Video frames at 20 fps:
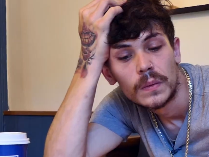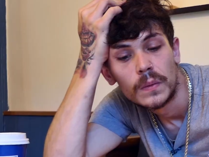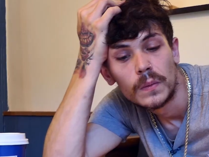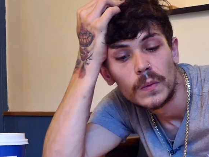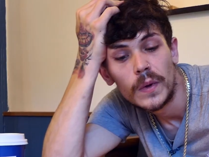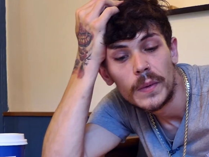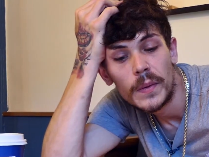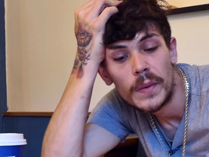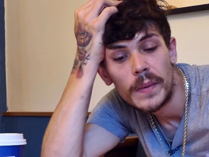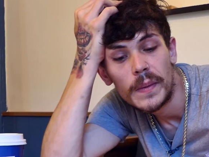
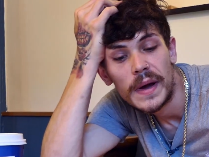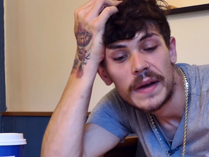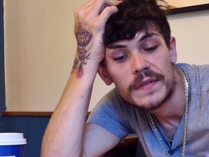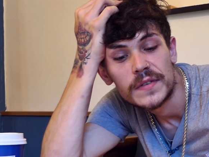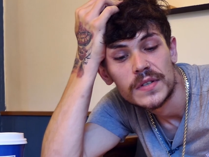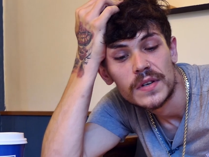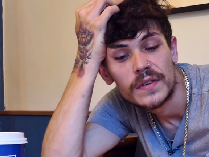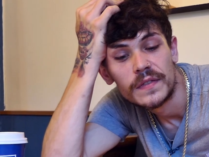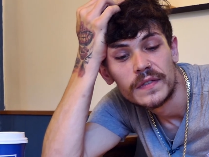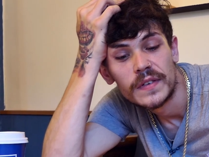With my
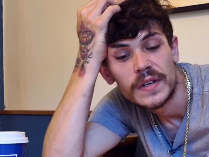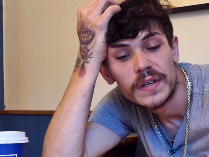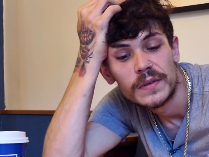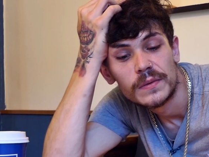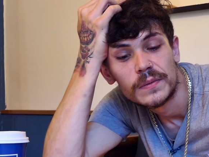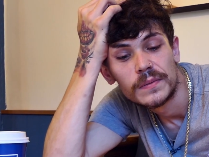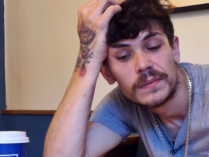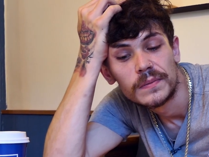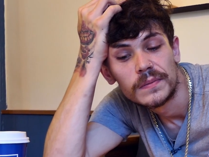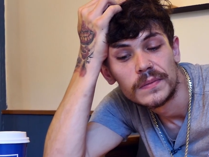maths, I
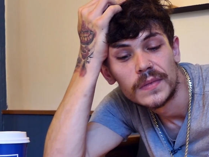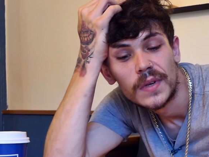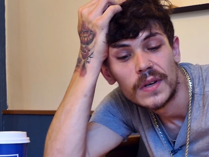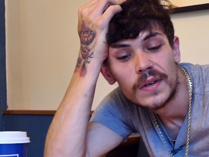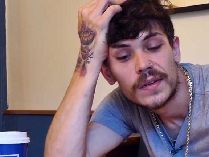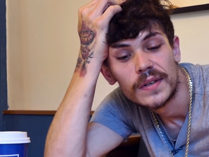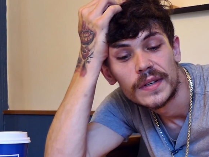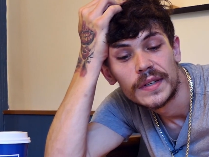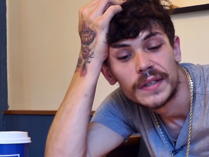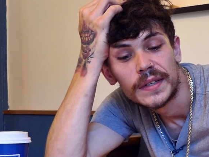felt
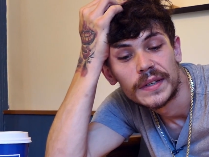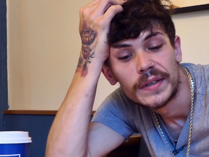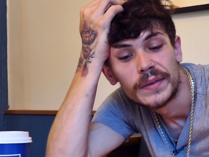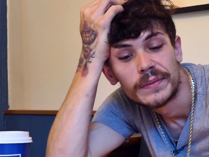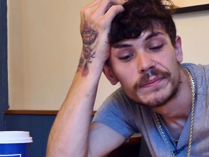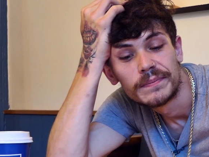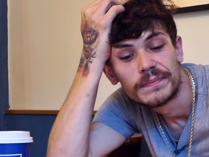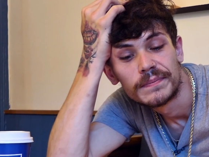like